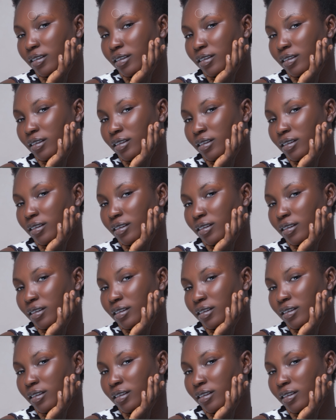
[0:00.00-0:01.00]

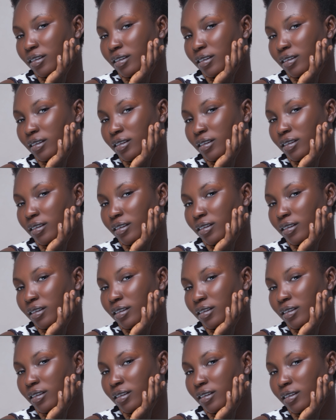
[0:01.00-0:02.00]

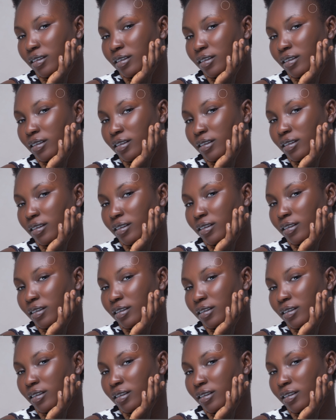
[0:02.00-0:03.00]

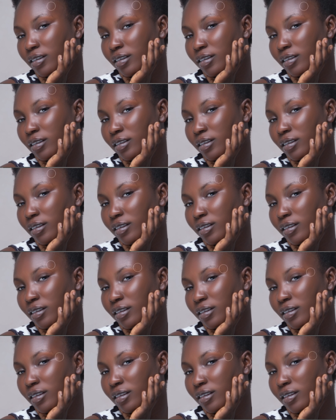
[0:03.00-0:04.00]

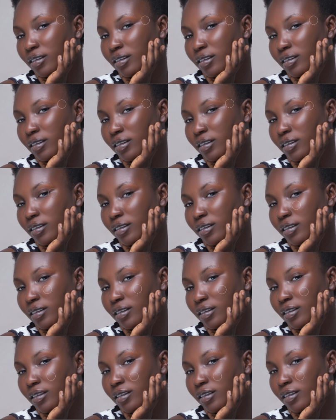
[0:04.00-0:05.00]

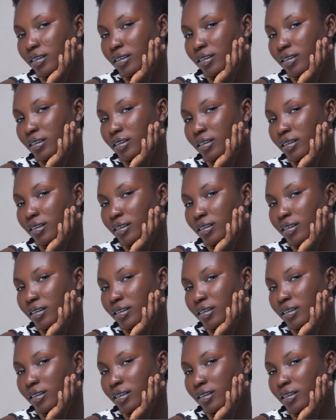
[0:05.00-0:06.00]

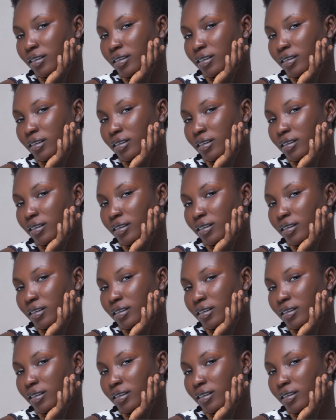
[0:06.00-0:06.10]
No one is speaking in this clip.